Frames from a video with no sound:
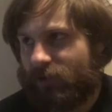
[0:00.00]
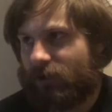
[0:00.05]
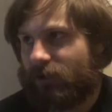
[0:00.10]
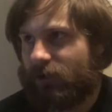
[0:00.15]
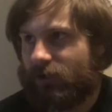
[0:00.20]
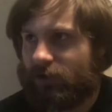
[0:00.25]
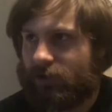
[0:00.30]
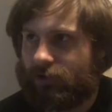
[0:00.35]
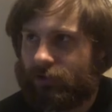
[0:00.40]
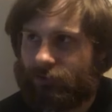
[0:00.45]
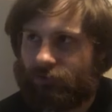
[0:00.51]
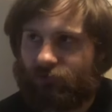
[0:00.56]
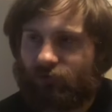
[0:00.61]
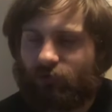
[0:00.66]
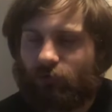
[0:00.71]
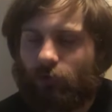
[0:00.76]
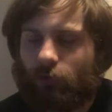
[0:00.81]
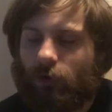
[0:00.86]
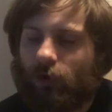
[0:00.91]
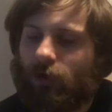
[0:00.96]
and
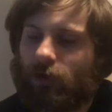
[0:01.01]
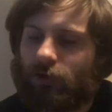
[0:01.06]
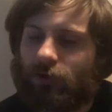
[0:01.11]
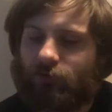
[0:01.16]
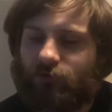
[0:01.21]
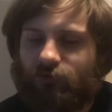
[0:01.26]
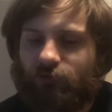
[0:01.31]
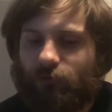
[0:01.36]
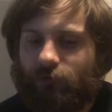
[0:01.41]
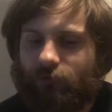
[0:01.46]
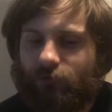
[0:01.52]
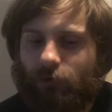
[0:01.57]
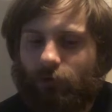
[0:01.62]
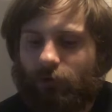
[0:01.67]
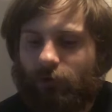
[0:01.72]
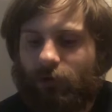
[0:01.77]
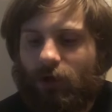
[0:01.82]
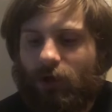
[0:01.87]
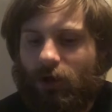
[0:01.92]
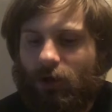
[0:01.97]
so on and so forth.